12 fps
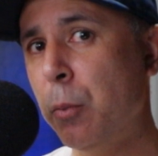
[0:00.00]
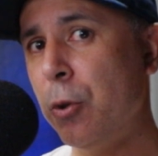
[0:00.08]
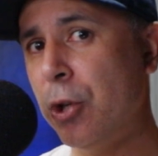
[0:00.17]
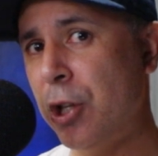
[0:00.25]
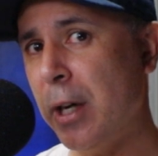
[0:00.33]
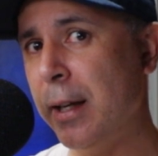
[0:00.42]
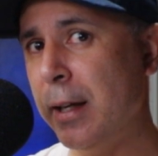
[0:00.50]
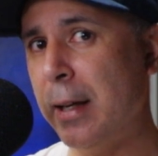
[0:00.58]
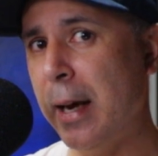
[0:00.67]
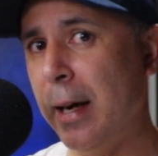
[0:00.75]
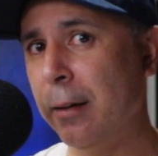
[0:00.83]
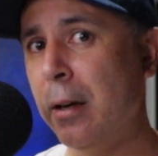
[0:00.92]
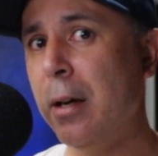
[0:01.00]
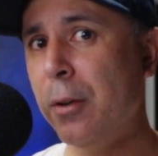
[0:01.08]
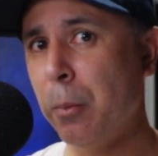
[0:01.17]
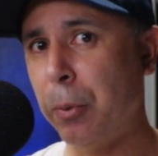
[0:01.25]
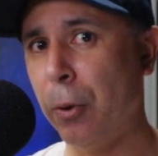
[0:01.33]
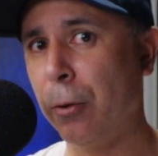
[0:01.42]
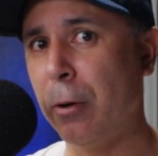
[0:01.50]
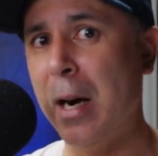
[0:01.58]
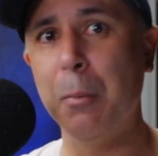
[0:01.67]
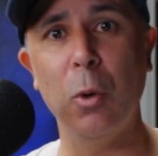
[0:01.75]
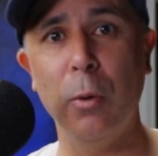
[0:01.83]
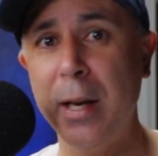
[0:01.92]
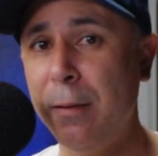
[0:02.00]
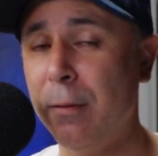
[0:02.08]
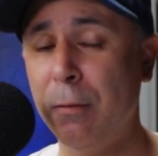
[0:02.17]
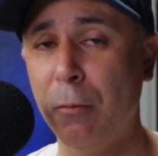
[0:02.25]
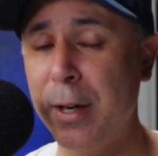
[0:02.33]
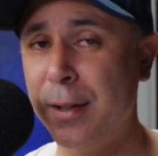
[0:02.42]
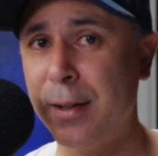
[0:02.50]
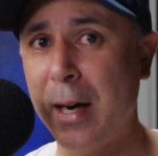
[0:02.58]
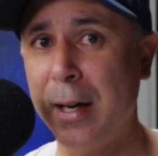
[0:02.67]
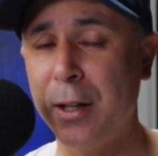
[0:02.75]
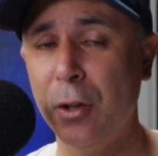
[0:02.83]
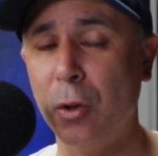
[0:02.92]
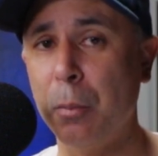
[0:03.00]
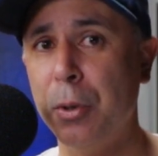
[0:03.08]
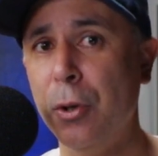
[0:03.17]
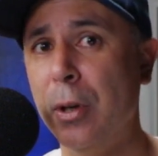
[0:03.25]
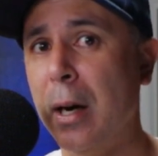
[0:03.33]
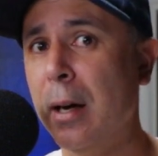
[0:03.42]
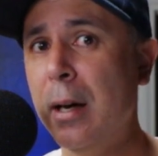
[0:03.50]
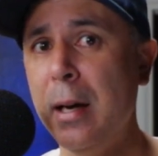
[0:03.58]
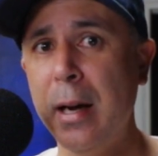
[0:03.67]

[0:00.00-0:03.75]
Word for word: will shutting down the program or even restarting your computer